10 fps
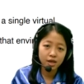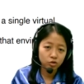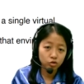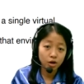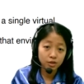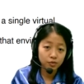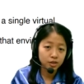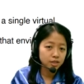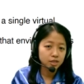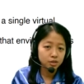group
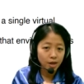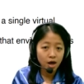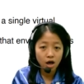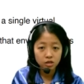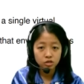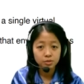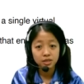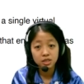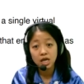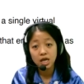activities is a bit hard to be
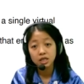done